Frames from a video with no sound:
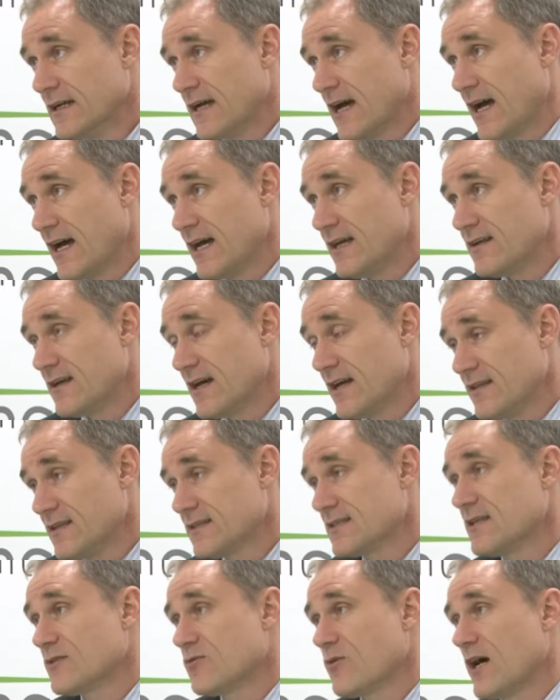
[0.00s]
And
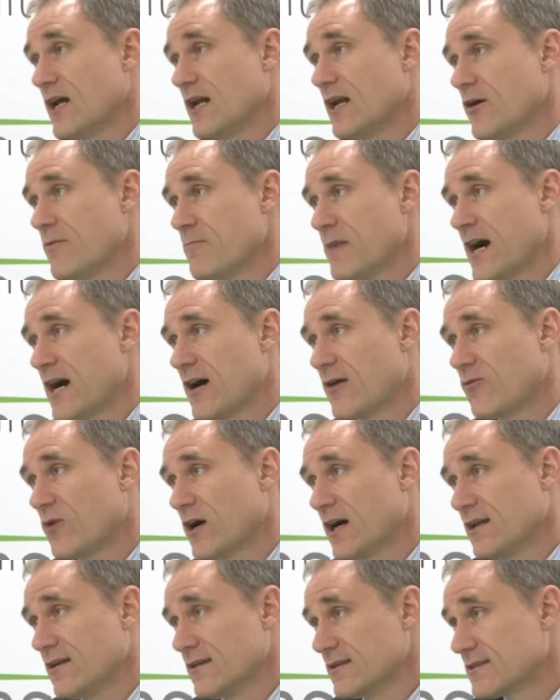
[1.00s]
this is where low power
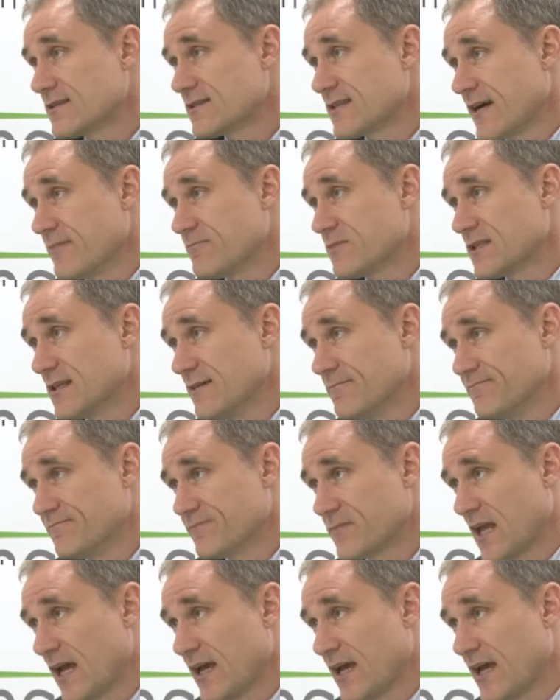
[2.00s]
wireless steps in.